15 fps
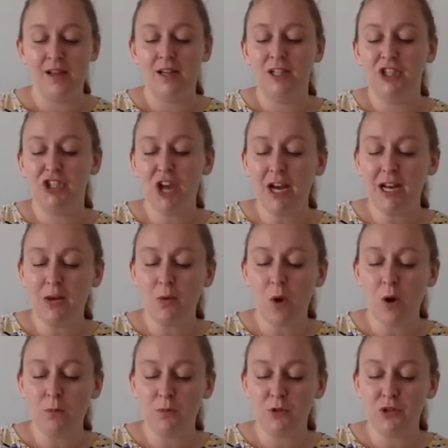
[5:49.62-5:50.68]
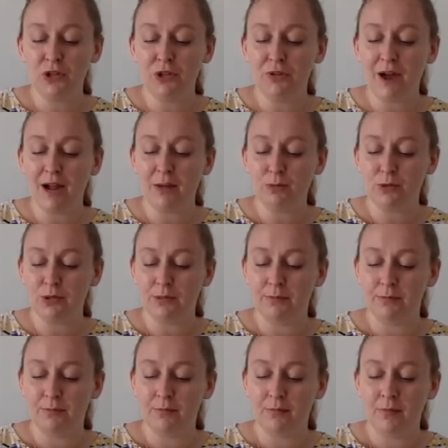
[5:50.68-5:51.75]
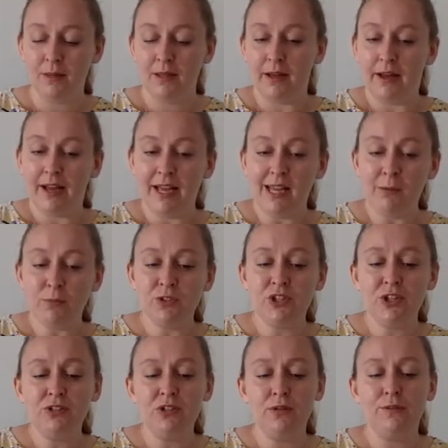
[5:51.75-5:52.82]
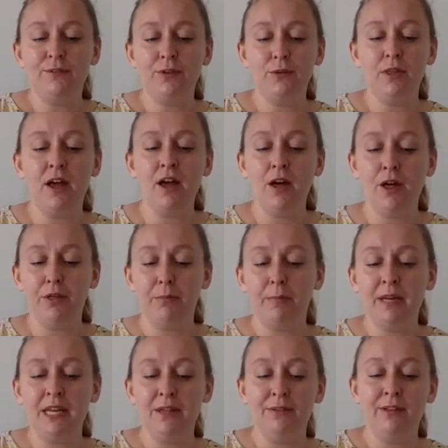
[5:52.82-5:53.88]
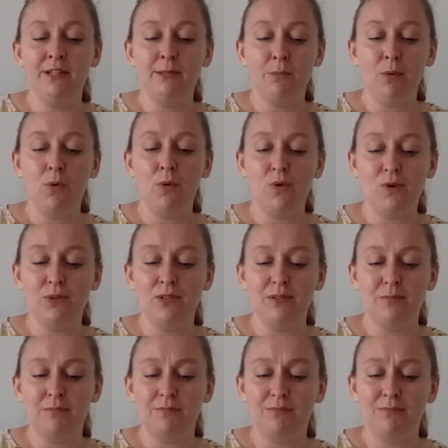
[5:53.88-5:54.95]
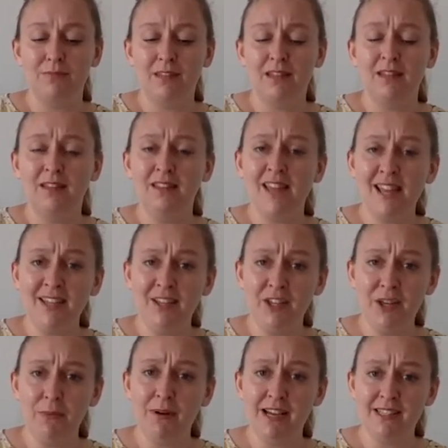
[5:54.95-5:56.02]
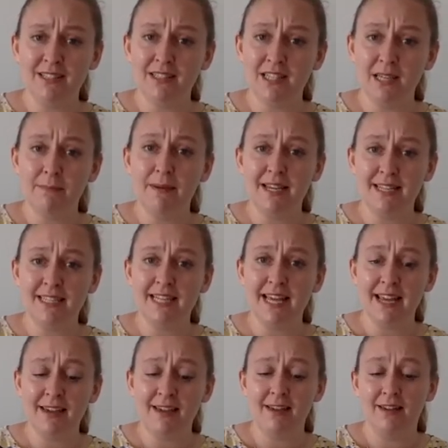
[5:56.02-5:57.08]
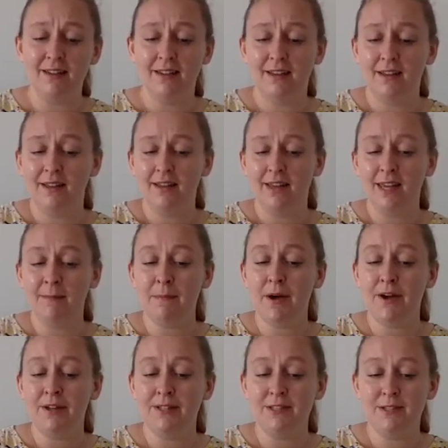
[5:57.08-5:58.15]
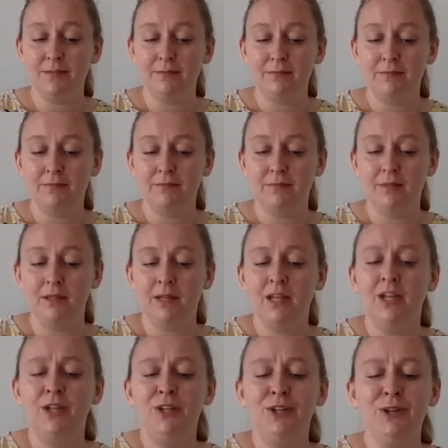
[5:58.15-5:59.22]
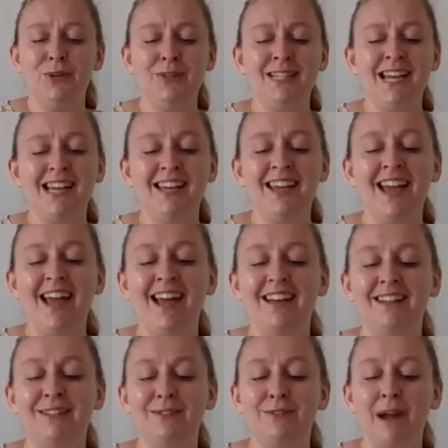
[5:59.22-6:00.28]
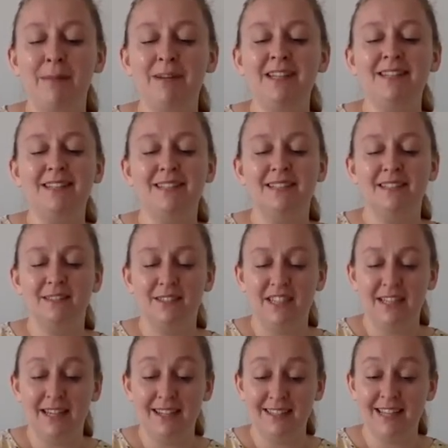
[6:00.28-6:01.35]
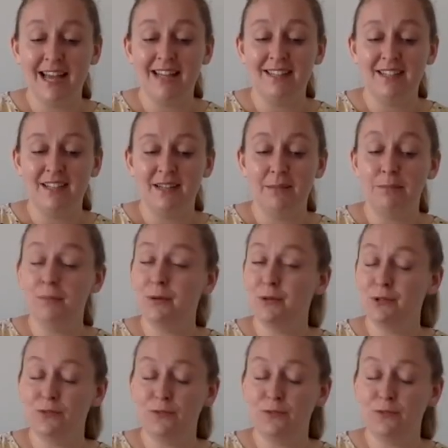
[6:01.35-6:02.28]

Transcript: Shiloh hopped to the ground. It was good to feel the earth beneath his paws. "Thank you, STBT," he murmured. "You take care, little rabbit," he said, most